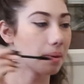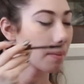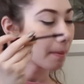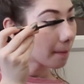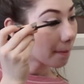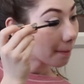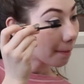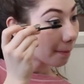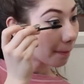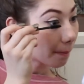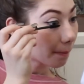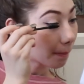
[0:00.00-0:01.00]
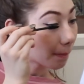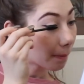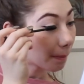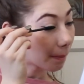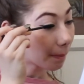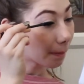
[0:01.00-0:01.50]

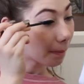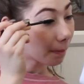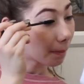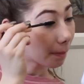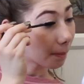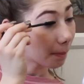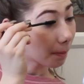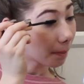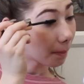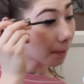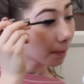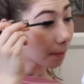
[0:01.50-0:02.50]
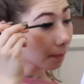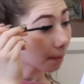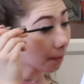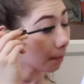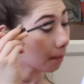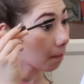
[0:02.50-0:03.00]

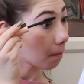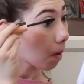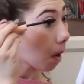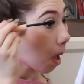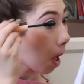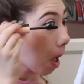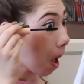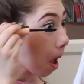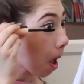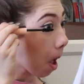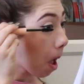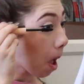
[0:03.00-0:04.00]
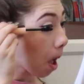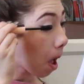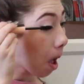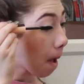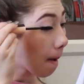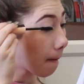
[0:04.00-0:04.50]

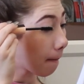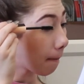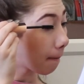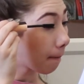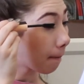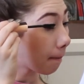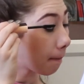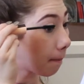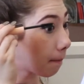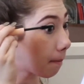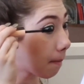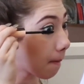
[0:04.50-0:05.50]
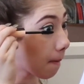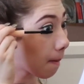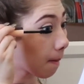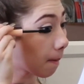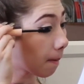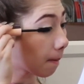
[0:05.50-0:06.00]

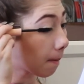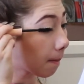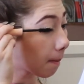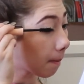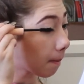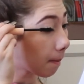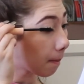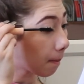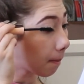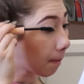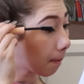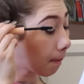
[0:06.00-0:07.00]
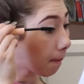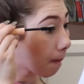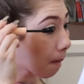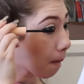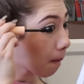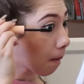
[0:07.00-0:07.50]

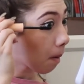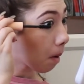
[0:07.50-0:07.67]
Nobody speaks.